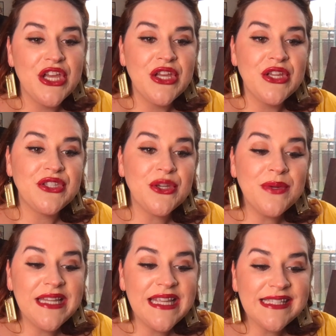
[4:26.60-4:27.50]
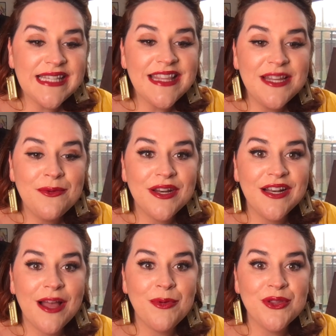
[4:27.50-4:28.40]
So when he said that he wanted to
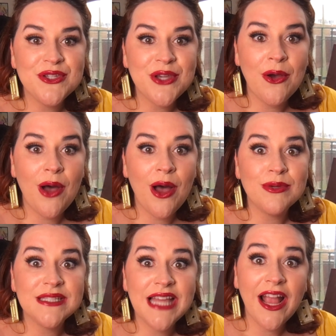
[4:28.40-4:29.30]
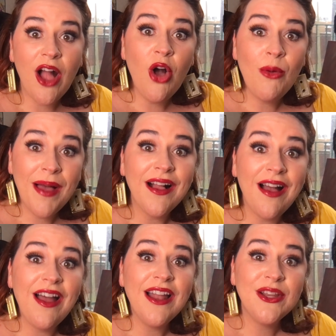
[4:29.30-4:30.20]
come on the show, I was like, oh my
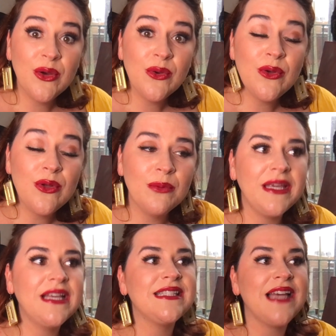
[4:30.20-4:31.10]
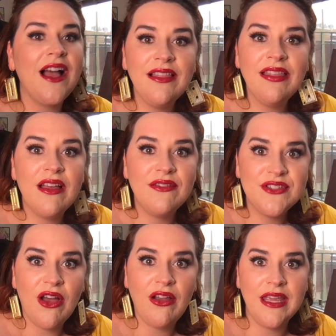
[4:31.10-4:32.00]
God, cool. Because I love
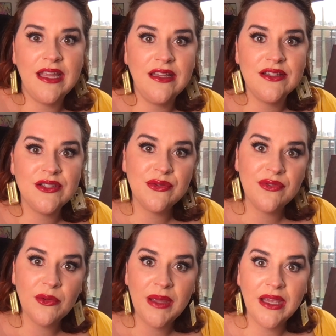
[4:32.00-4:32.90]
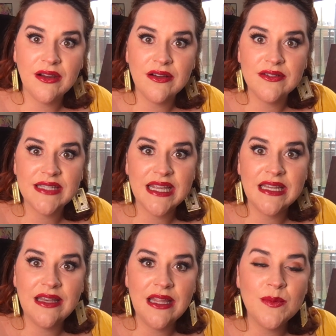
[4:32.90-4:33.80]
talking to filmmakers,
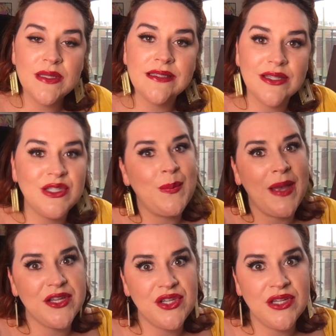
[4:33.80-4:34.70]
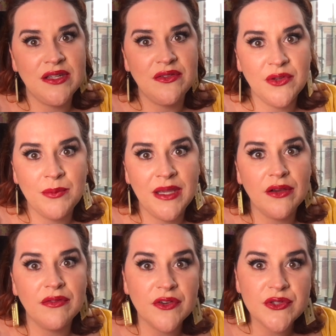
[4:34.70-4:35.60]
and Neem is such a passionate
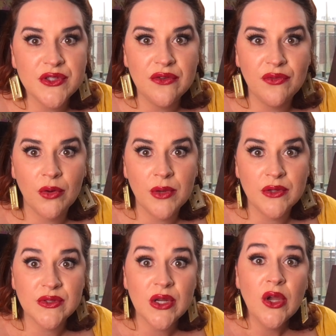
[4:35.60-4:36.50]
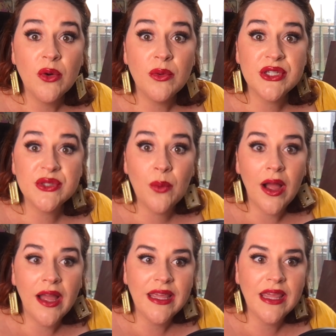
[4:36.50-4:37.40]
filmmaker first and foremost, which is
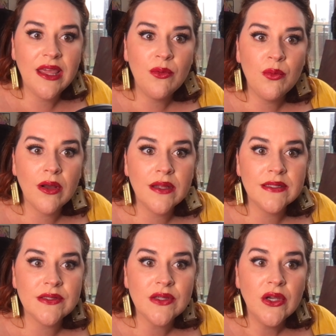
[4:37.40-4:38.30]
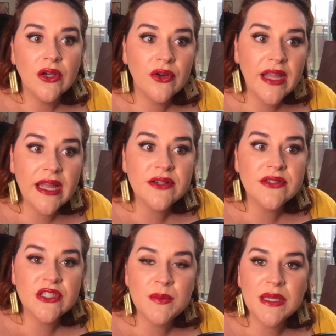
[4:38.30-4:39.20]
why he wants creators
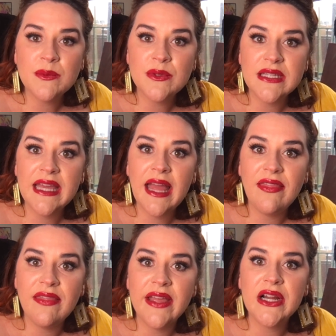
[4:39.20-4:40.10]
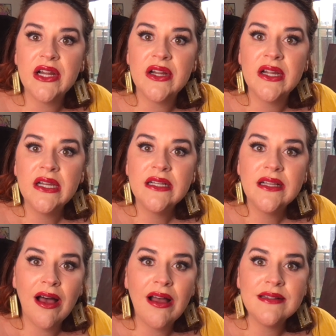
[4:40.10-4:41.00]
to be able to get their
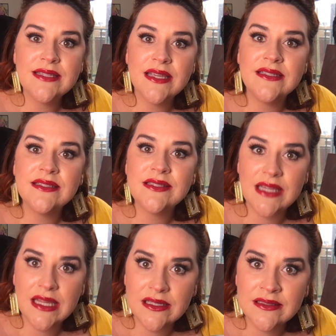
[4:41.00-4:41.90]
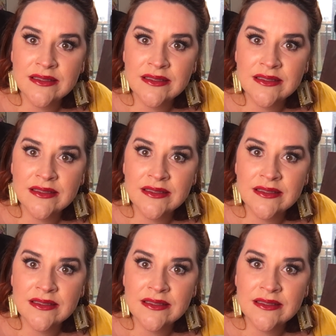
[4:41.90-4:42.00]
content seen.